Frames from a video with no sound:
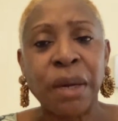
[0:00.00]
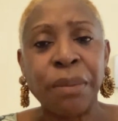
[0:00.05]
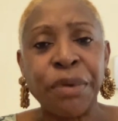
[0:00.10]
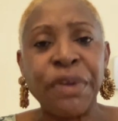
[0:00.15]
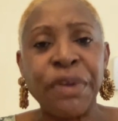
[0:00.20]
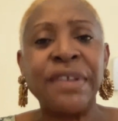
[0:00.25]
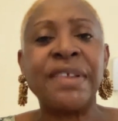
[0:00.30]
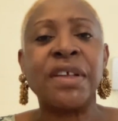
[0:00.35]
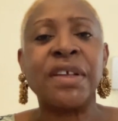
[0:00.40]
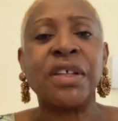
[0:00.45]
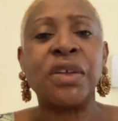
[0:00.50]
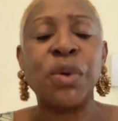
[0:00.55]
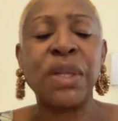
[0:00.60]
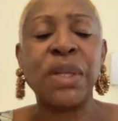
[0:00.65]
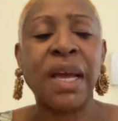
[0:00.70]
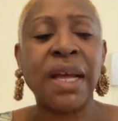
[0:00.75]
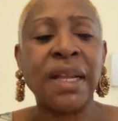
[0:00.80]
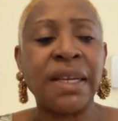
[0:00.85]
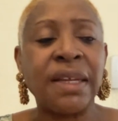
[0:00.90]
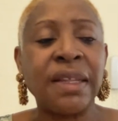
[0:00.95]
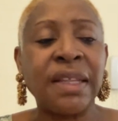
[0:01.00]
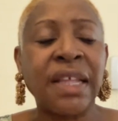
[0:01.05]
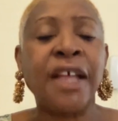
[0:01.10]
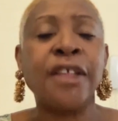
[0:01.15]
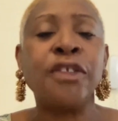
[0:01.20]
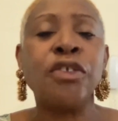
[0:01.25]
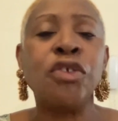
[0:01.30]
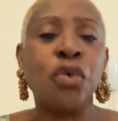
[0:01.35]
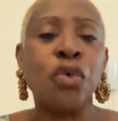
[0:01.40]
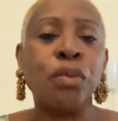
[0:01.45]
Prince Edward Island,
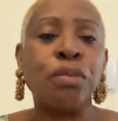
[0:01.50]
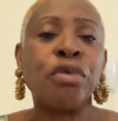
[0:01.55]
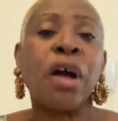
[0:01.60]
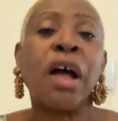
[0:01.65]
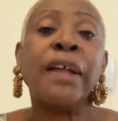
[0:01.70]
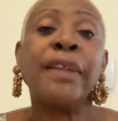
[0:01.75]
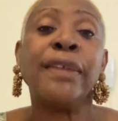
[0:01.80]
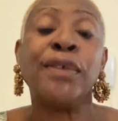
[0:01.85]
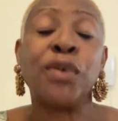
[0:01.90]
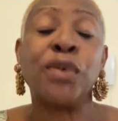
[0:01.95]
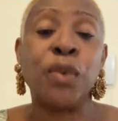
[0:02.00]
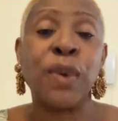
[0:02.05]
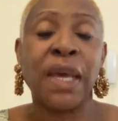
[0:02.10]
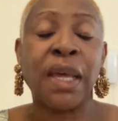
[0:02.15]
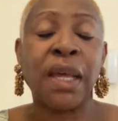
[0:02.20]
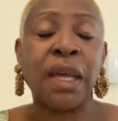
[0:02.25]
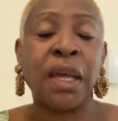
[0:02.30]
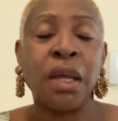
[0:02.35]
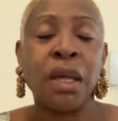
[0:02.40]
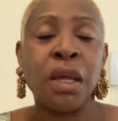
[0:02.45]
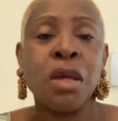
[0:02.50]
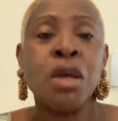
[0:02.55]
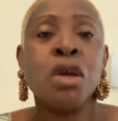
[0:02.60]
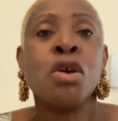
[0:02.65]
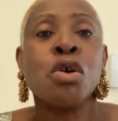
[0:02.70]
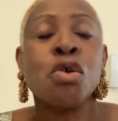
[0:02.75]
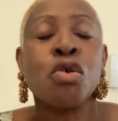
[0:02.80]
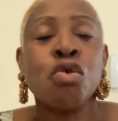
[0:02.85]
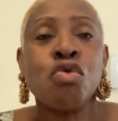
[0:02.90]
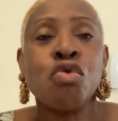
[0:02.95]
and New Brunswick,
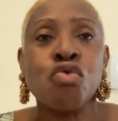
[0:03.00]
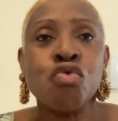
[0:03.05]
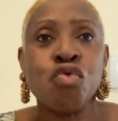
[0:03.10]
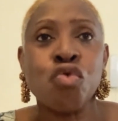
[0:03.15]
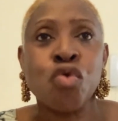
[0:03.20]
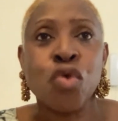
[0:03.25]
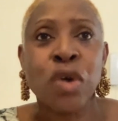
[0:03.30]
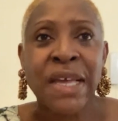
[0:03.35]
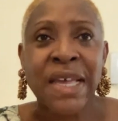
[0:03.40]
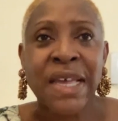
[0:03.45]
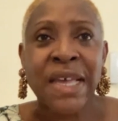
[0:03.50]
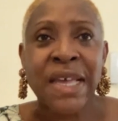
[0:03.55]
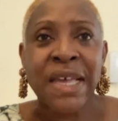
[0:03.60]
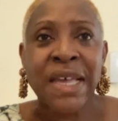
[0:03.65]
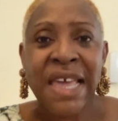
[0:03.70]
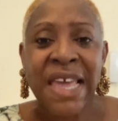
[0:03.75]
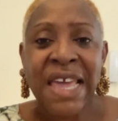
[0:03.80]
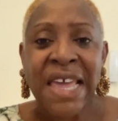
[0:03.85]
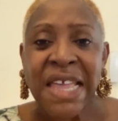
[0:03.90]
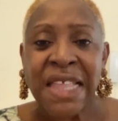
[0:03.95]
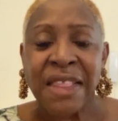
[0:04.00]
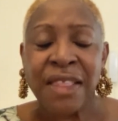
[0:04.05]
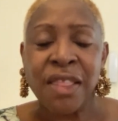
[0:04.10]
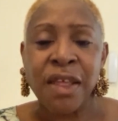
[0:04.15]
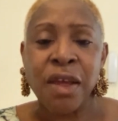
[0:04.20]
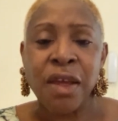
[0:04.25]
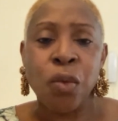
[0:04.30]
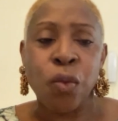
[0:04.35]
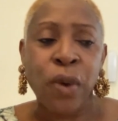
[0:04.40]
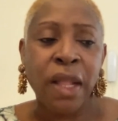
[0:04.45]
who gained
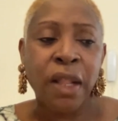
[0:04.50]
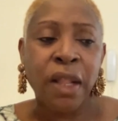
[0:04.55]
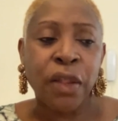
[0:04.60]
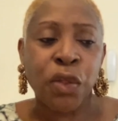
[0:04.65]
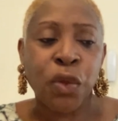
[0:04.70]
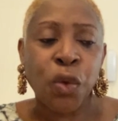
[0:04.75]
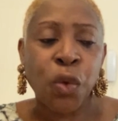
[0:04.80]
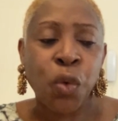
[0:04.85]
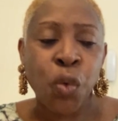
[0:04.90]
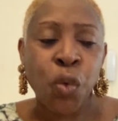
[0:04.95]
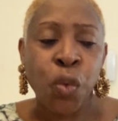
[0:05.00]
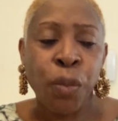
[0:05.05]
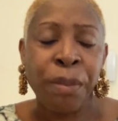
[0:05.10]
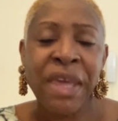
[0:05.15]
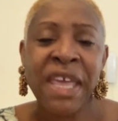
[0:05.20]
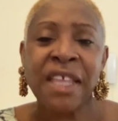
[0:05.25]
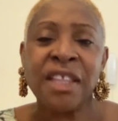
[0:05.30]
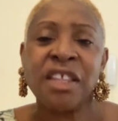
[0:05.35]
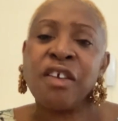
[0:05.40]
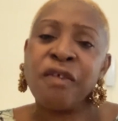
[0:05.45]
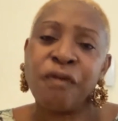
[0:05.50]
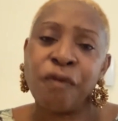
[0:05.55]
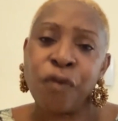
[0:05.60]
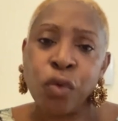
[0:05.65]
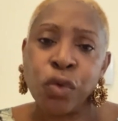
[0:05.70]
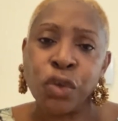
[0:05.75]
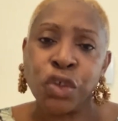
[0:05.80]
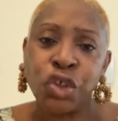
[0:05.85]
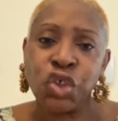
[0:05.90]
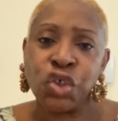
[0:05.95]
their wealth, who made their
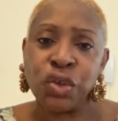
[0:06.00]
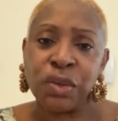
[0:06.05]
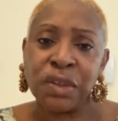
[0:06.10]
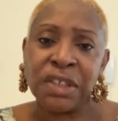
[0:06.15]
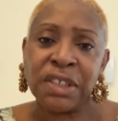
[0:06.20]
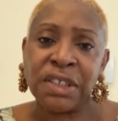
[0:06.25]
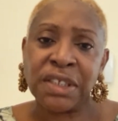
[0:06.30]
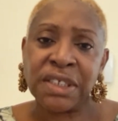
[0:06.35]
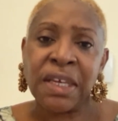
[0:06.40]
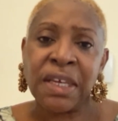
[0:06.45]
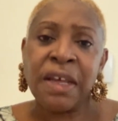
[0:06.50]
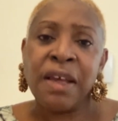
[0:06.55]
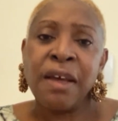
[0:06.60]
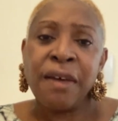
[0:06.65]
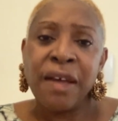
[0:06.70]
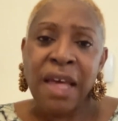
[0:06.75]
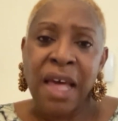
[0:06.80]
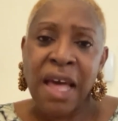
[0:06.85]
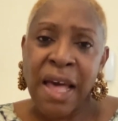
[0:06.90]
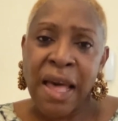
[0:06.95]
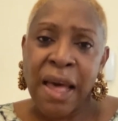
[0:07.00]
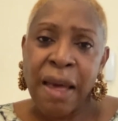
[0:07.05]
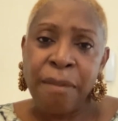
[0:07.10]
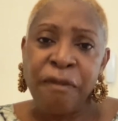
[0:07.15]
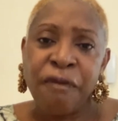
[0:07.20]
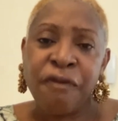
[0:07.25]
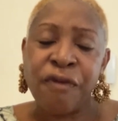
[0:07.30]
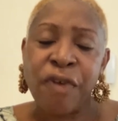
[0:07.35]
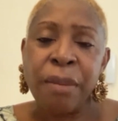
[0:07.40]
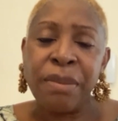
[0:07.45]
fortunes
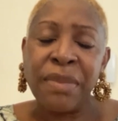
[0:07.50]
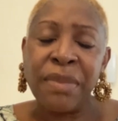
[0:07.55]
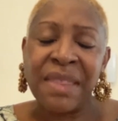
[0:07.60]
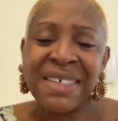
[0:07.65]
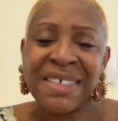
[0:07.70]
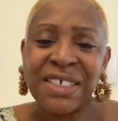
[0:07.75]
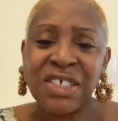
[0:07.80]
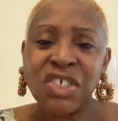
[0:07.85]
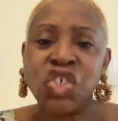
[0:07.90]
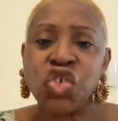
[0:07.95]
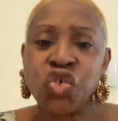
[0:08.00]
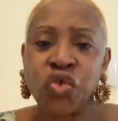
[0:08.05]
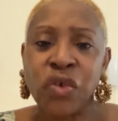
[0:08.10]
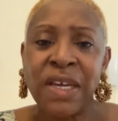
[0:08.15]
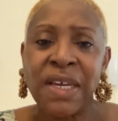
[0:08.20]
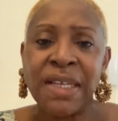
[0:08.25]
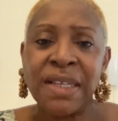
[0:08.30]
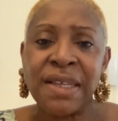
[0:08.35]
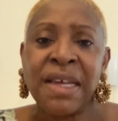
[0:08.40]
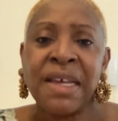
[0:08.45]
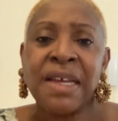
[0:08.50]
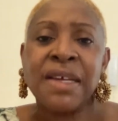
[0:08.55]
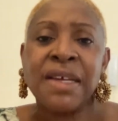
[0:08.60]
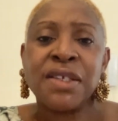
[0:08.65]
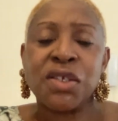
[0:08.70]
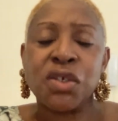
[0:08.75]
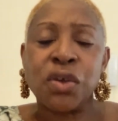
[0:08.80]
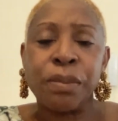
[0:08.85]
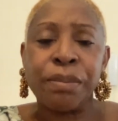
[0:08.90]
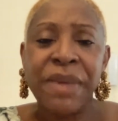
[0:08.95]
from this trade.
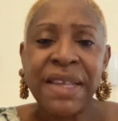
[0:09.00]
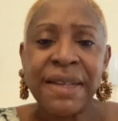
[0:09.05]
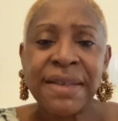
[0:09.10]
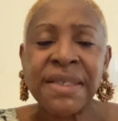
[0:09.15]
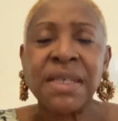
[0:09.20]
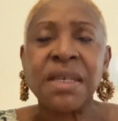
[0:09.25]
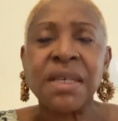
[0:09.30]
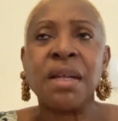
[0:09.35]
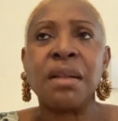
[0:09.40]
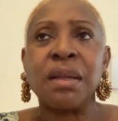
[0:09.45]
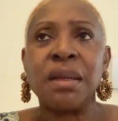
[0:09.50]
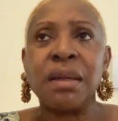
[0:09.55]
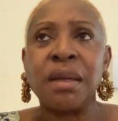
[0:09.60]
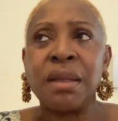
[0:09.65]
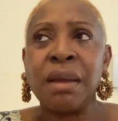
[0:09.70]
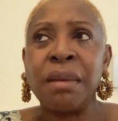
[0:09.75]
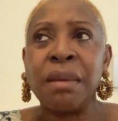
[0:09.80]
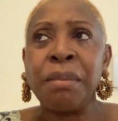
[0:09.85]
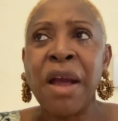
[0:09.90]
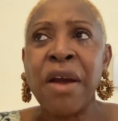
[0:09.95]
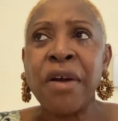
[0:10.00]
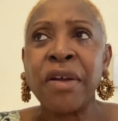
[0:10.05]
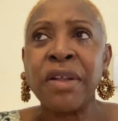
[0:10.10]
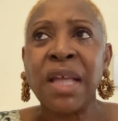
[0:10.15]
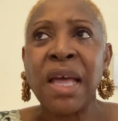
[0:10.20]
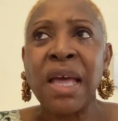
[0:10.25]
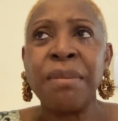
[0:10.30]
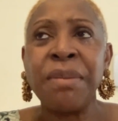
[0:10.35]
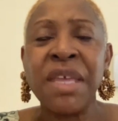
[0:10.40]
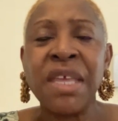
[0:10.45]
So basically, the
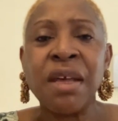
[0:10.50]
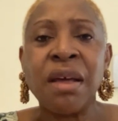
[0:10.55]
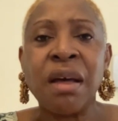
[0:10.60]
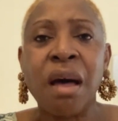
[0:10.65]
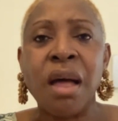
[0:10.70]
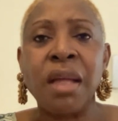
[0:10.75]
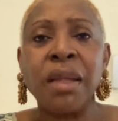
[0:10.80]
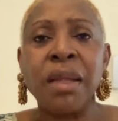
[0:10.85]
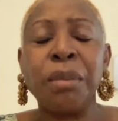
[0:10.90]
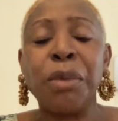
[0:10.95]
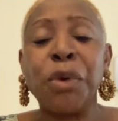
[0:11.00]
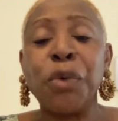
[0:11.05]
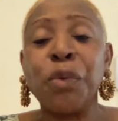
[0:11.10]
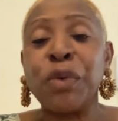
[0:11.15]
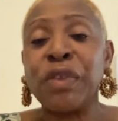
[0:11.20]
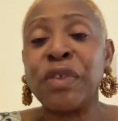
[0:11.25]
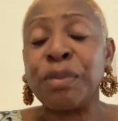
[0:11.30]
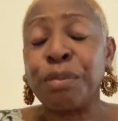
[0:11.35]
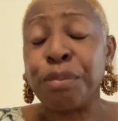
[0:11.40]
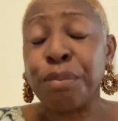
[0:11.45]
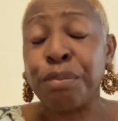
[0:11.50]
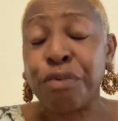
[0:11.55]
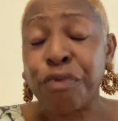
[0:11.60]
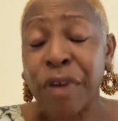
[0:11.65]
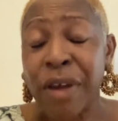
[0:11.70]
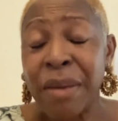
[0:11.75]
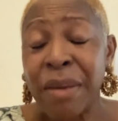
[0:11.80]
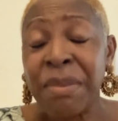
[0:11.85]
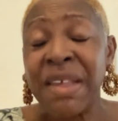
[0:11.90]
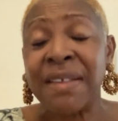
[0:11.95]
maritime economy was
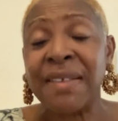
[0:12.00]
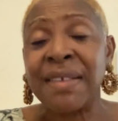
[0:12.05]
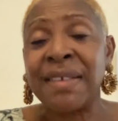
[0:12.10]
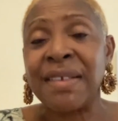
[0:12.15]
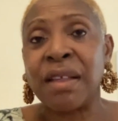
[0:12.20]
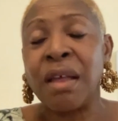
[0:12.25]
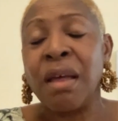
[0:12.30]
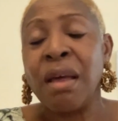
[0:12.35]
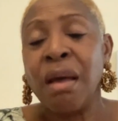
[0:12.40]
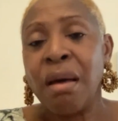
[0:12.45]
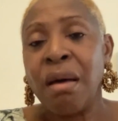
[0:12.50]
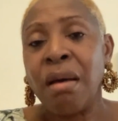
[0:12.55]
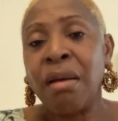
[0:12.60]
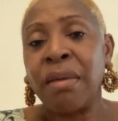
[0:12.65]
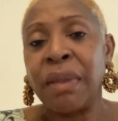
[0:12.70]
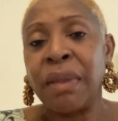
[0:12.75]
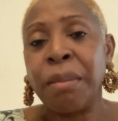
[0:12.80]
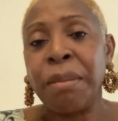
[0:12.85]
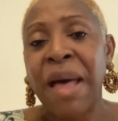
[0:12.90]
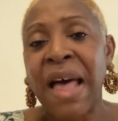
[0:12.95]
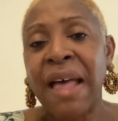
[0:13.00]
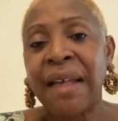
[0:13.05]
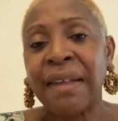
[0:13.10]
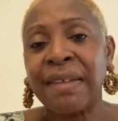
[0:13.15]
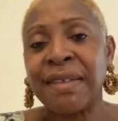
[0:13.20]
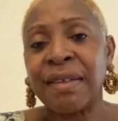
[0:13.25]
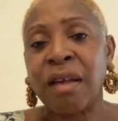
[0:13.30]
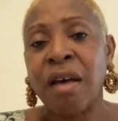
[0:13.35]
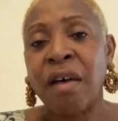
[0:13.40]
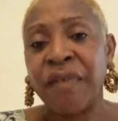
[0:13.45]
premised on the
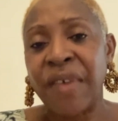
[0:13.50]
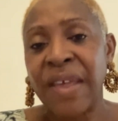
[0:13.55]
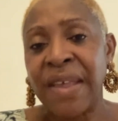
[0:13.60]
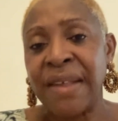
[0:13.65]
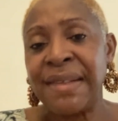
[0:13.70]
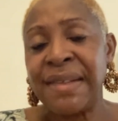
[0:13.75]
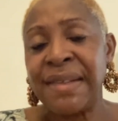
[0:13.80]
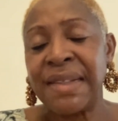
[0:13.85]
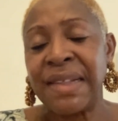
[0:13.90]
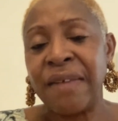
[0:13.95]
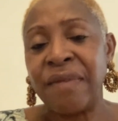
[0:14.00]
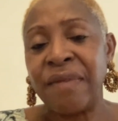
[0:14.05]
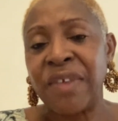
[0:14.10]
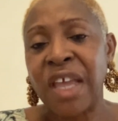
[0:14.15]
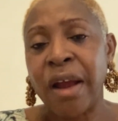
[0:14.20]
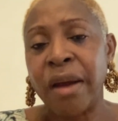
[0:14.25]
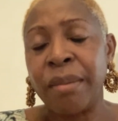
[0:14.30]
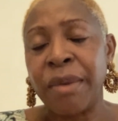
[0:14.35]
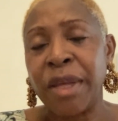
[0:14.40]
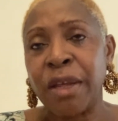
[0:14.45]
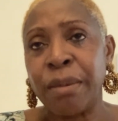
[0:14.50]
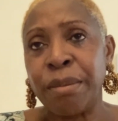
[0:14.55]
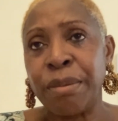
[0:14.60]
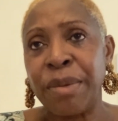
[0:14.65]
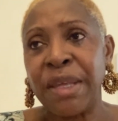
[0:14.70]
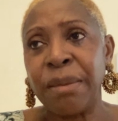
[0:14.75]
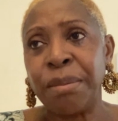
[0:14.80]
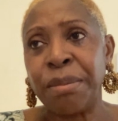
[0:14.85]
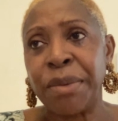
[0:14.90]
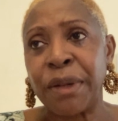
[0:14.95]
backs of enslaved Caribbean
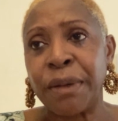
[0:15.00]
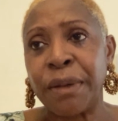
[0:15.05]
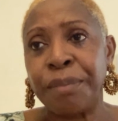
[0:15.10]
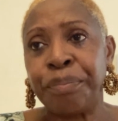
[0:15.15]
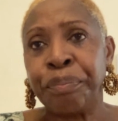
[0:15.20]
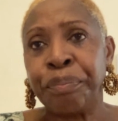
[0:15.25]
people.